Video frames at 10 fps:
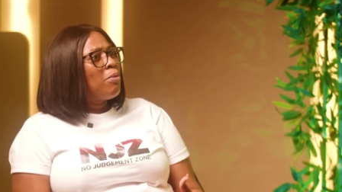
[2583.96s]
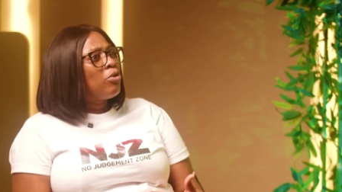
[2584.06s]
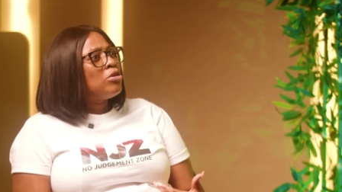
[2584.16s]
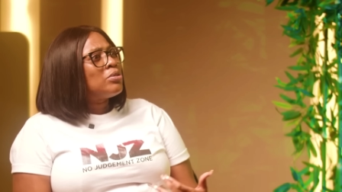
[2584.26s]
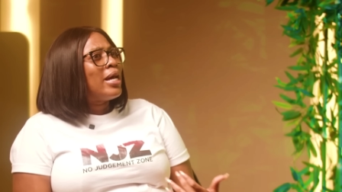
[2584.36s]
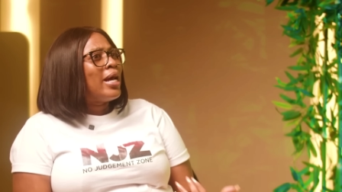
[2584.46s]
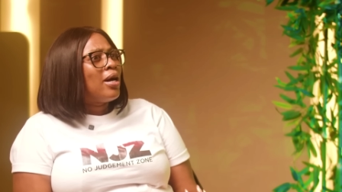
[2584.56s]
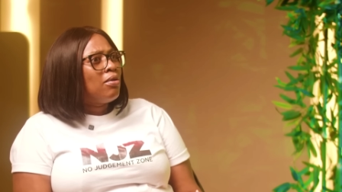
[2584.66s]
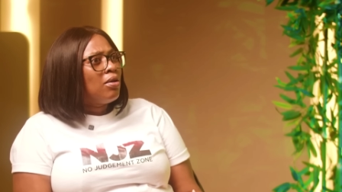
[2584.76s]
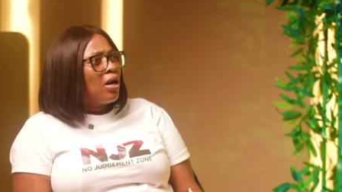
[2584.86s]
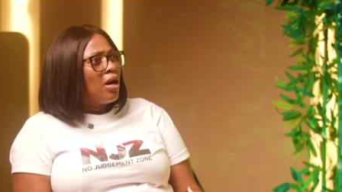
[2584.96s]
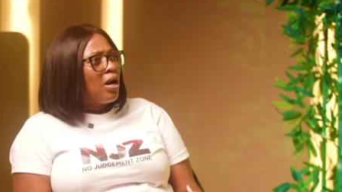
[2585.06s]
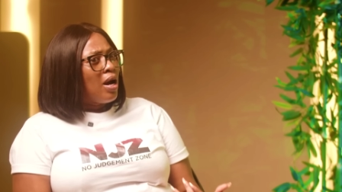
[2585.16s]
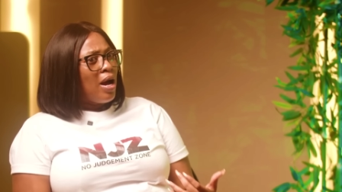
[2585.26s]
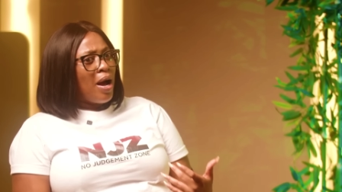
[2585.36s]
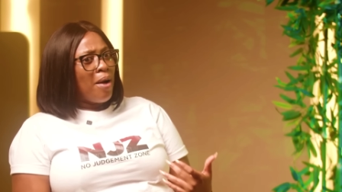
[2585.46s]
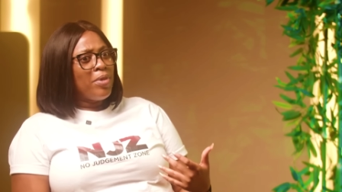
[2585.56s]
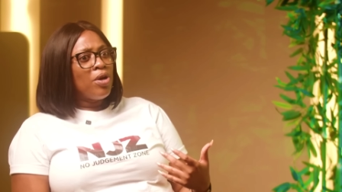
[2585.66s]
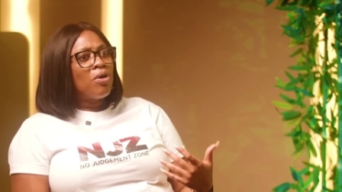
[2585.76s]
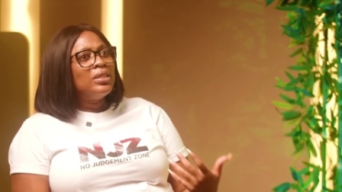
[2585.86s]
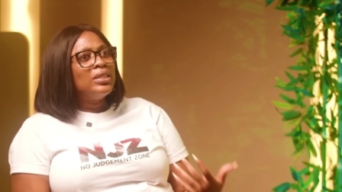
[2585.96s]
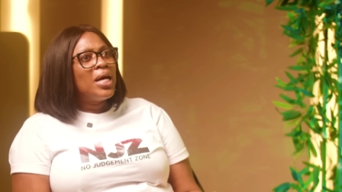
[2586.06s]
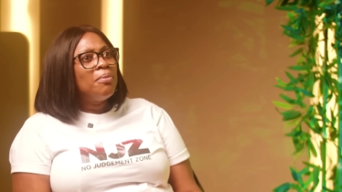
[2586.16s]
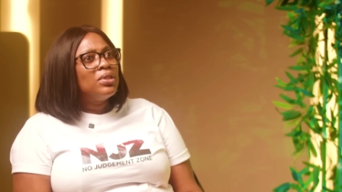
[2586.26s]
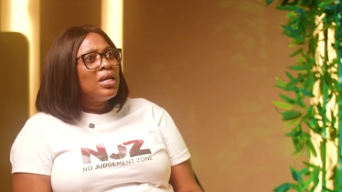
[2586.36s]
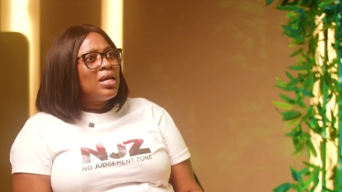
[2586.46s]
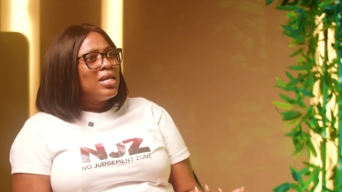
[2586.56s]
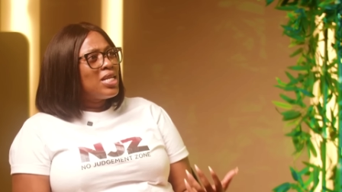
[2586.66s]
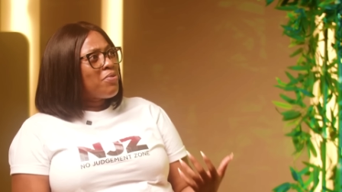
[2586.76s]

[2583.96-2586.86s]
going to hell. I'm being condemned. Is that why